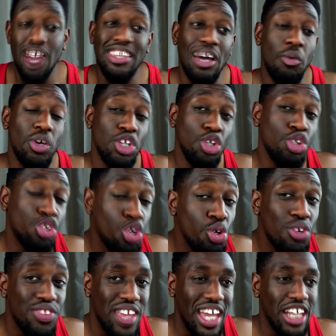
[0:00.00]
That when you
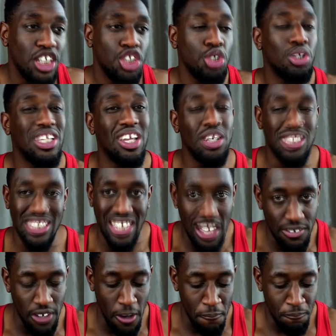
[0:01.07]
do things, you do it
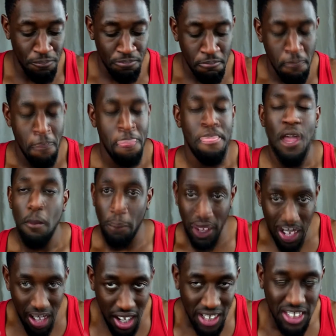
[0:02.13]
together.
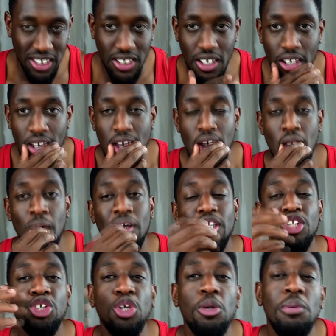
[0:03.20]
Plus,
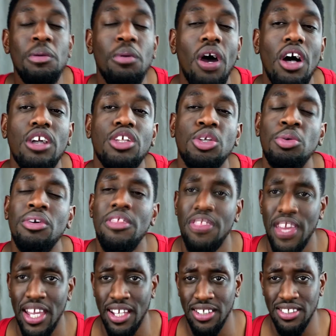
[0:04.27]
when two people are doing
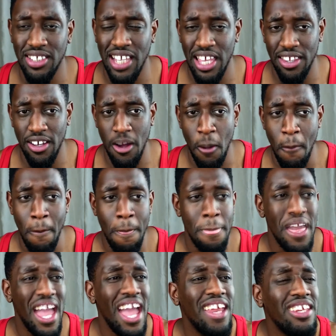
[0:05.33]
things together,
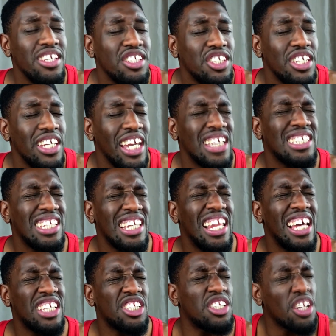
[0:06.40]
energy is
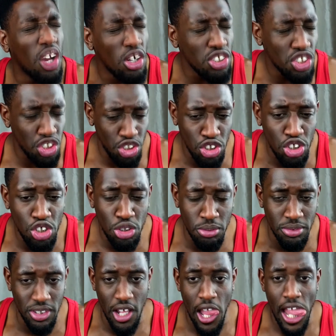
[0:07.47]
less
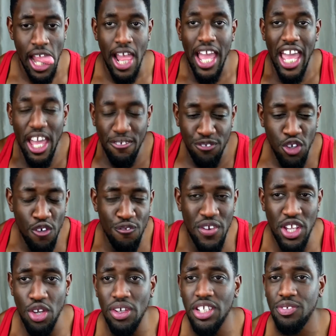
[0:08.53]
consumed. If you
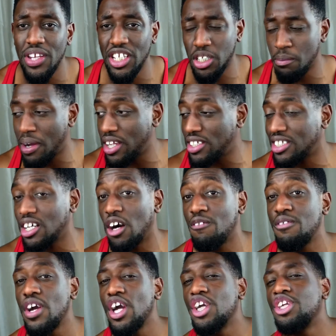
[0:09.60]
think you're in this relationship by
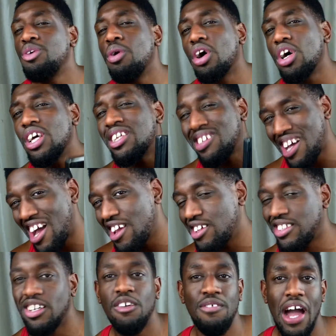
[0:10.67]
yourself, you are going to tire
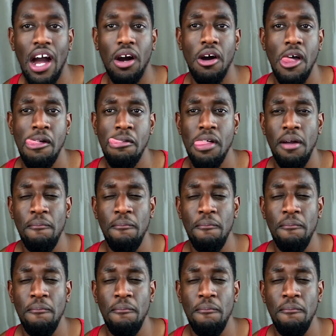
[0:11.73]
yourself out.